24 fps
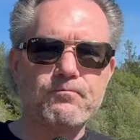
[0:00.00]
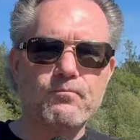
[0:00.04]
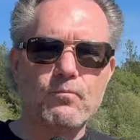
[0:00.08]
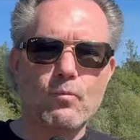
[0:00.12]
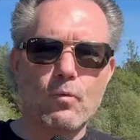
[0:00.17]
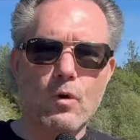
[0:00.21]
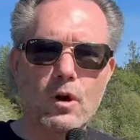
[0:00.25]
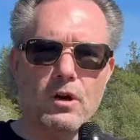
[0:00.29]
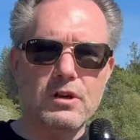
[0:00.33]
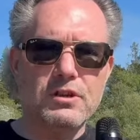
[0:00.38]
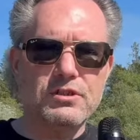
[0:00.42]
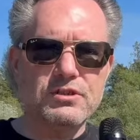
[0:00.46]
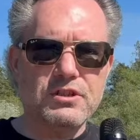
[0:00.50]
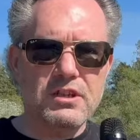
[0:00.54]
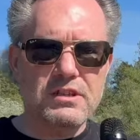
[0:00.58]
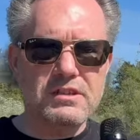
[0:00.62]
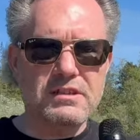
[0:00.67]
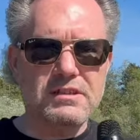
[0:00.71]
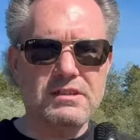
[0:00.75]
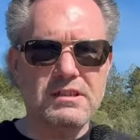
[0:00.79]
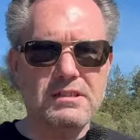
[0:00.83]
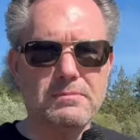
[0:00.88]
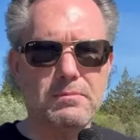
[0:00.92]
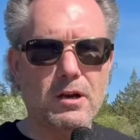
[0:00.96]
Where did Jesus
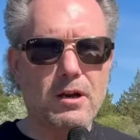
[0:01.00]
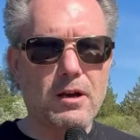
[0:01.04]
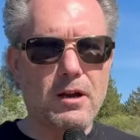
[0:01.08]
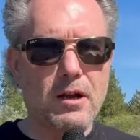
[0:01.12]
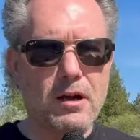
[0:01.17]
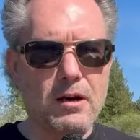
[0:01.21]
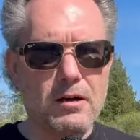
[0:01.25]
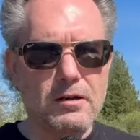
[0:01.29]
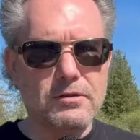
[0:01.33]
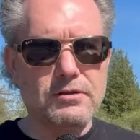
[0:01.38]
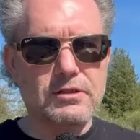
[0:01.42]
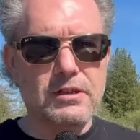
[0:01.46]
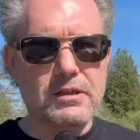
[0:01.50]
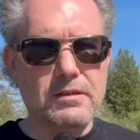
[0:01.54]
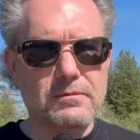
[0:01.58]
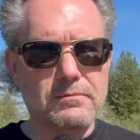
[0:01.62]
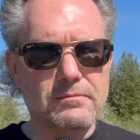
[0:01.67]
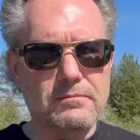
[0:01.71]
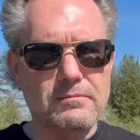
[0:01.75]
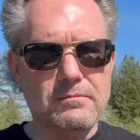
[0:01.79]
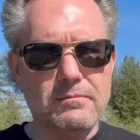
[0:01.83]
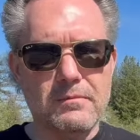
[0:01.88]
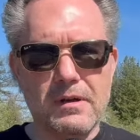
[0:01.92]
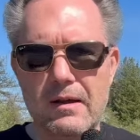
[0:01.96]
teach Mariology?
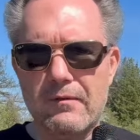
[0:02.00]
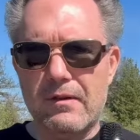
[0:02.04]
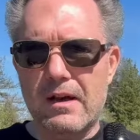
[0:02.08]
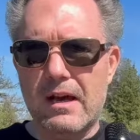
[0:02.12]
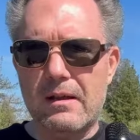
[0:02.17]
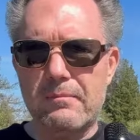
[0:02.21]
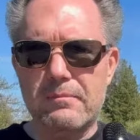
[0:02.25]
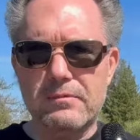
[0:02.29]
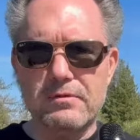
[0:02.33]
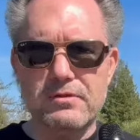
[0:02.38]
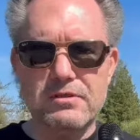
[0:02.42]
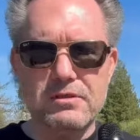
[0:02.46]
I've had